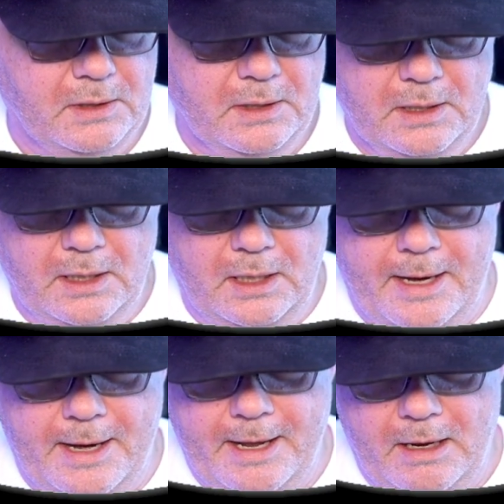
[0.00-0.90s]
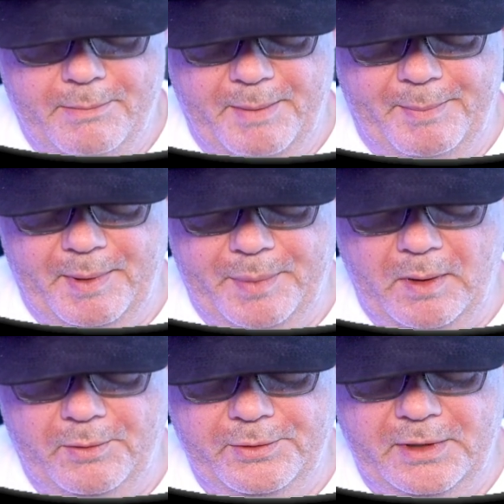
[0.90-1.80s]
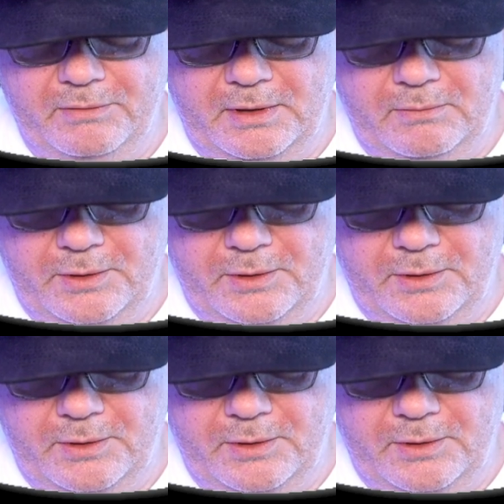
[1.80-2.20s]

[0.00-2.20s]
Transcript: Where is it?